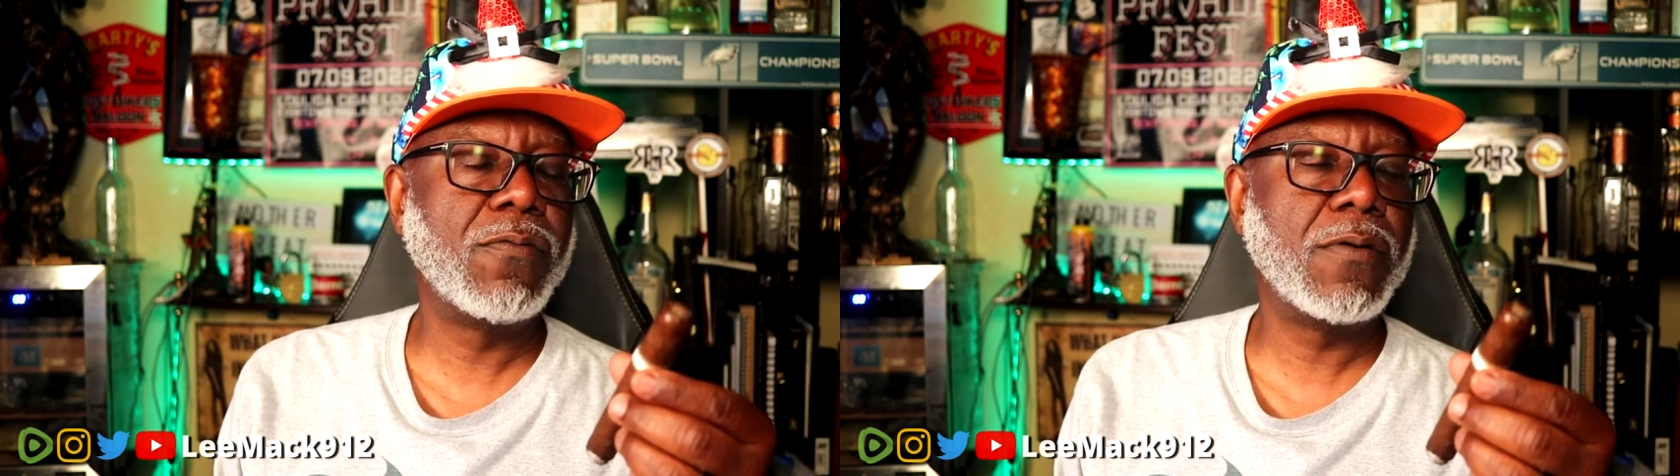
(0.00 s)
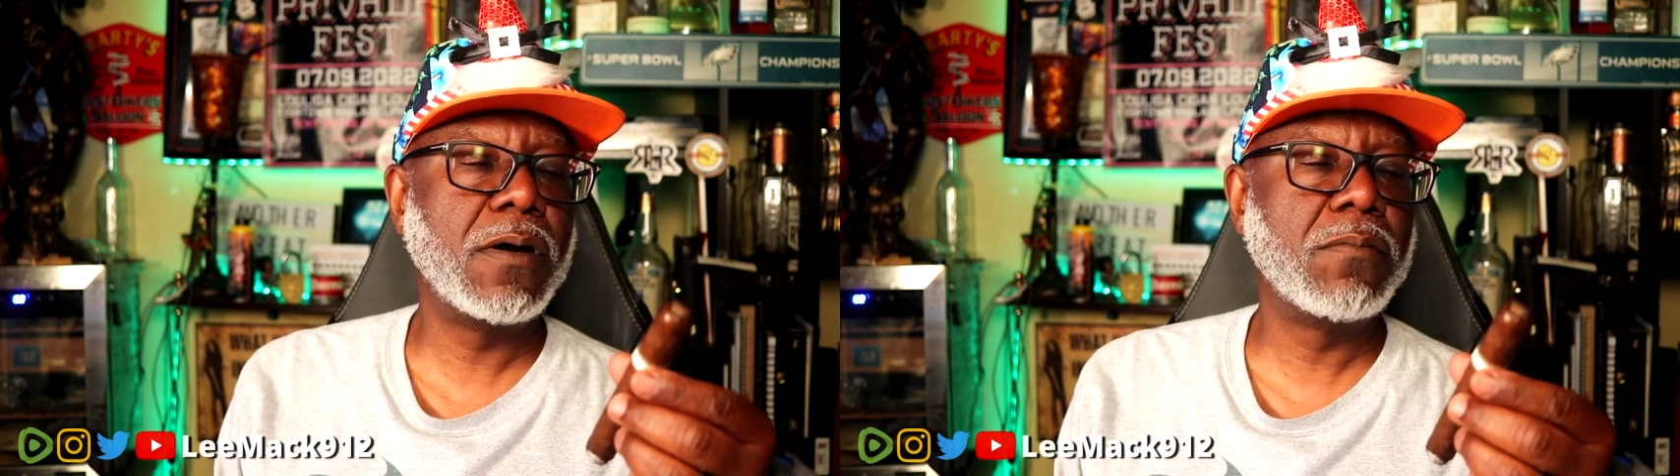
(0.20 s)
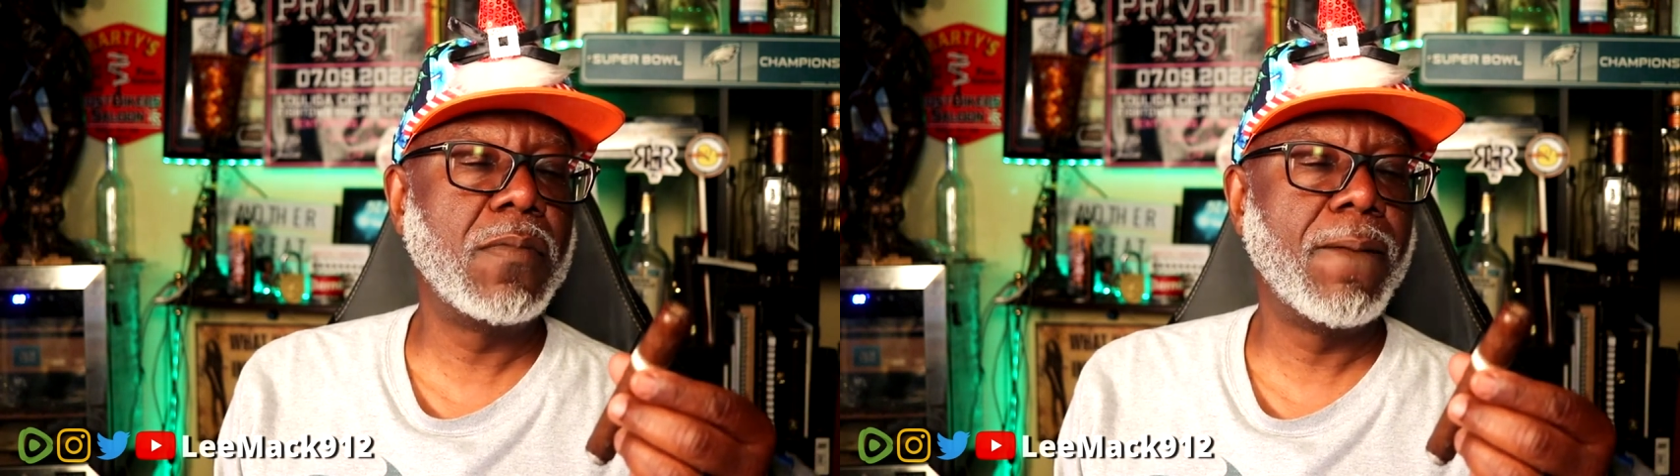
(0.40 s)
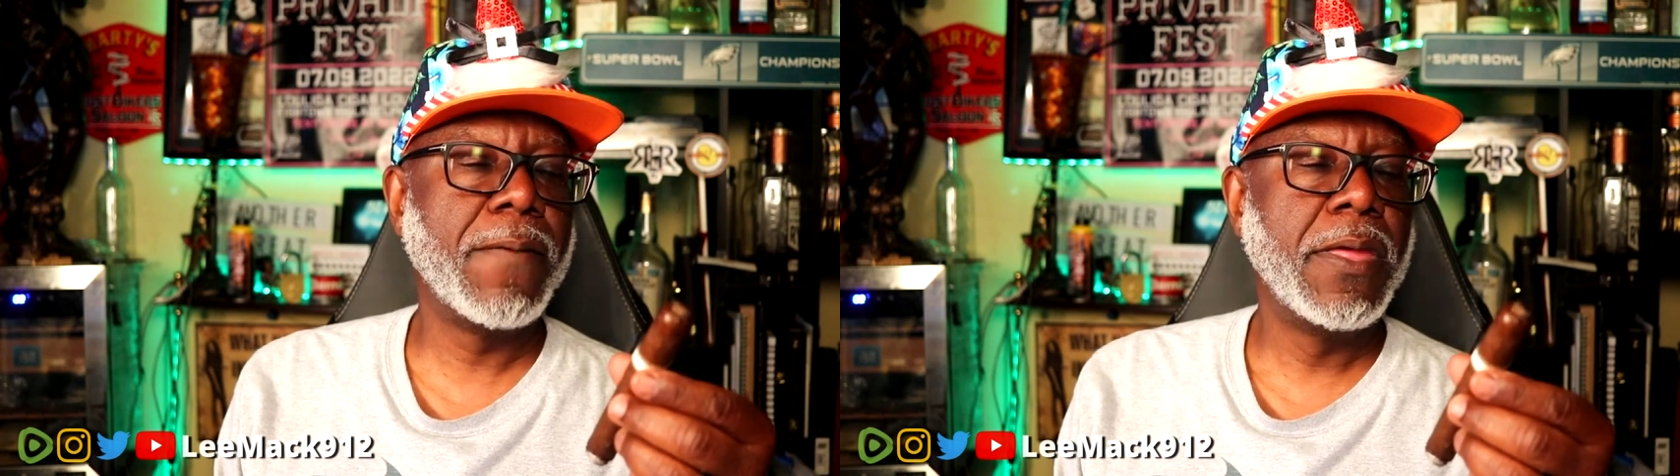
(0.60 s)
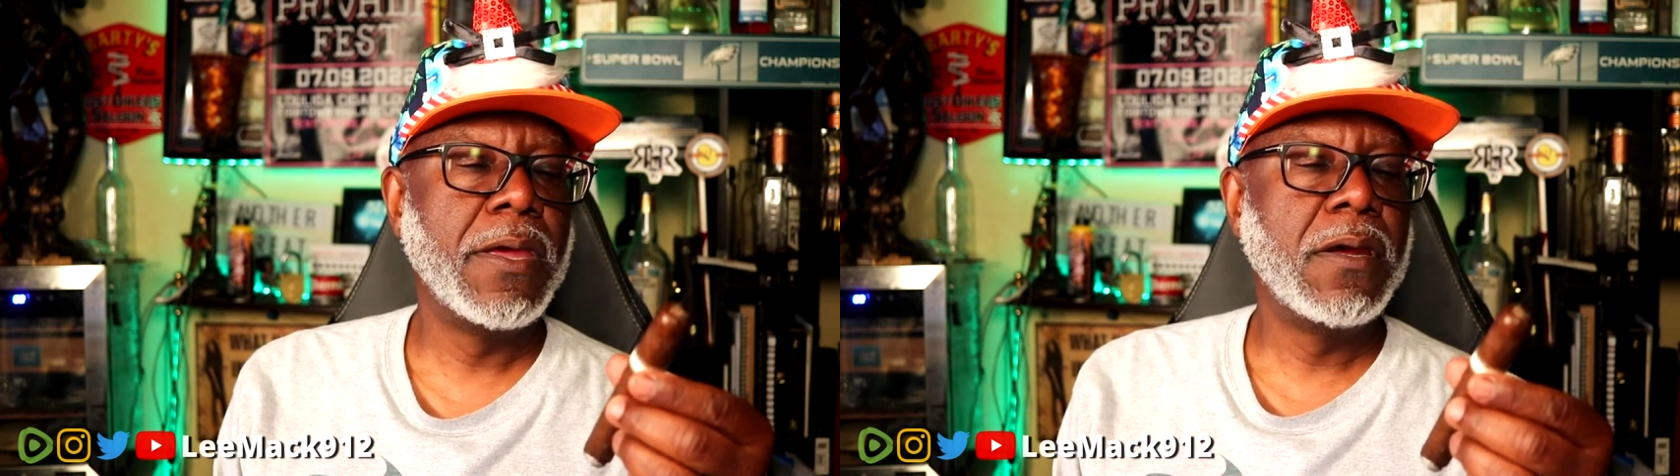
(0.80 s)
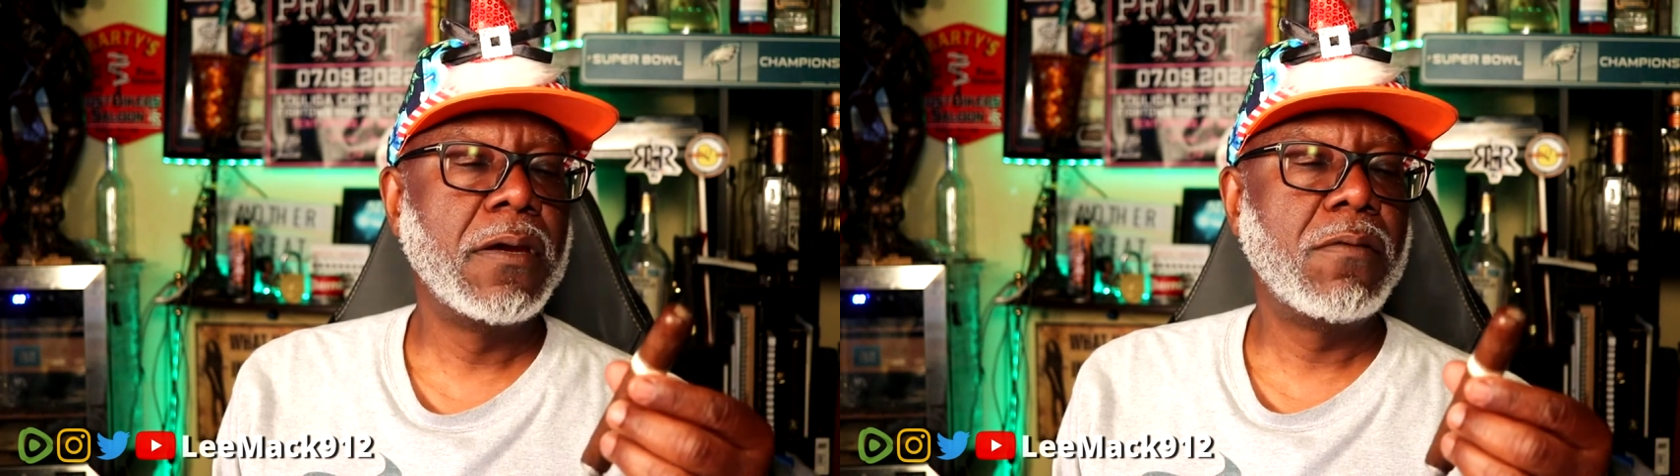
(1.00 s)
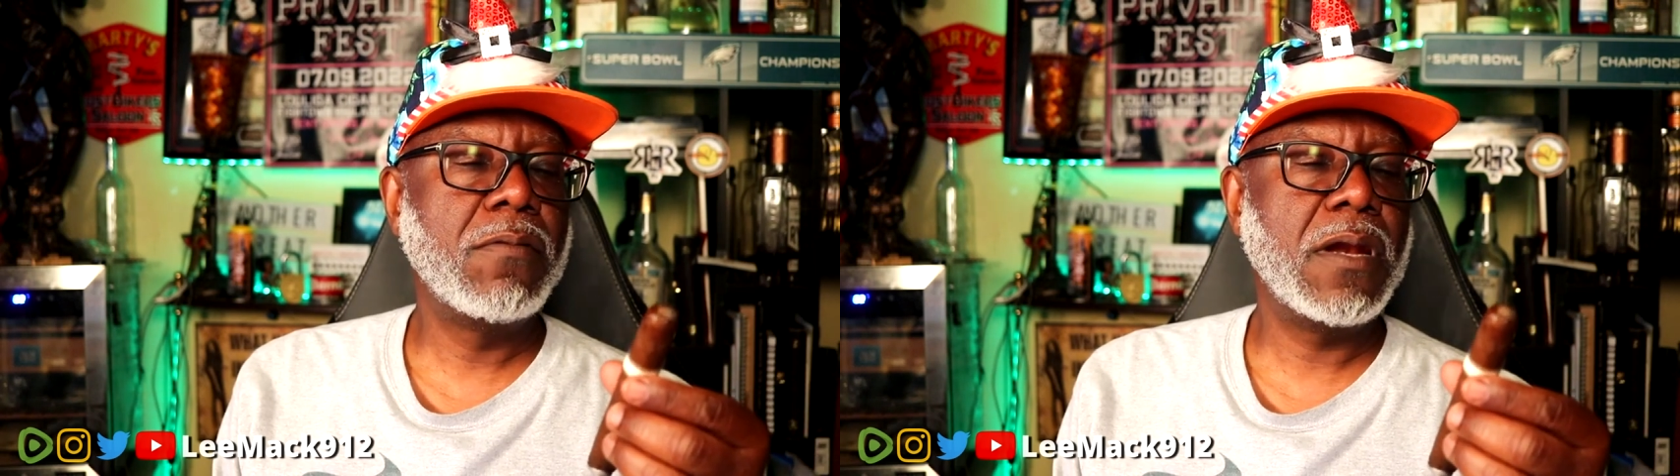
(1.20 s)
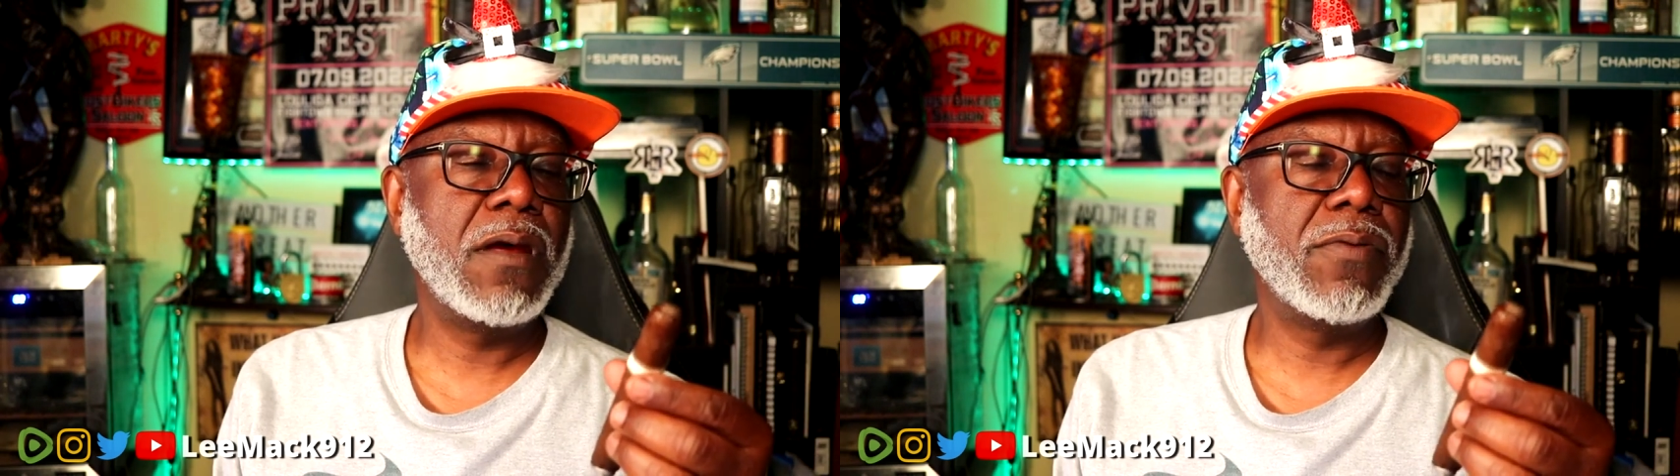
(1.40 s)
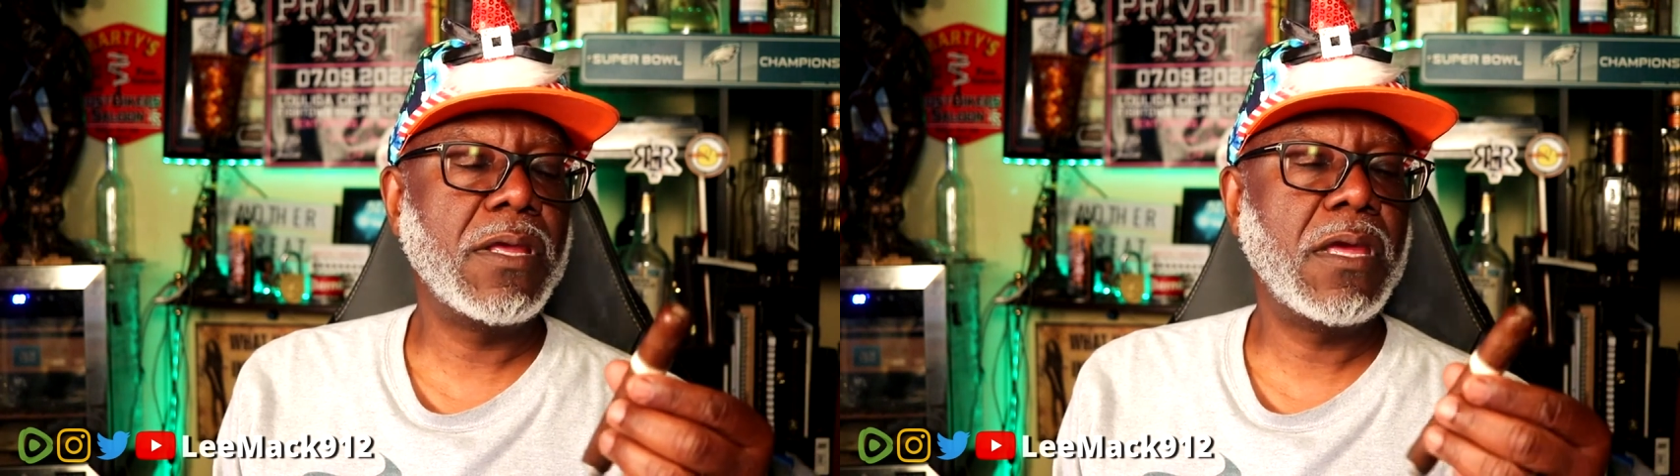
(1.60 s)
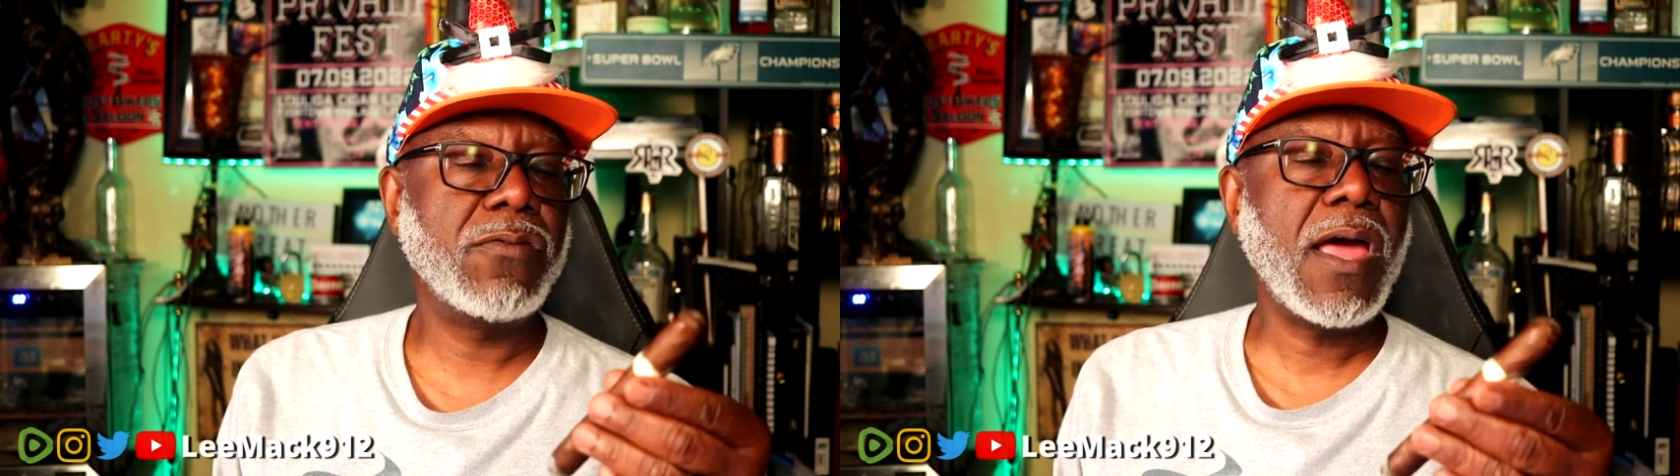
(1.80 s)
from, whatever the case.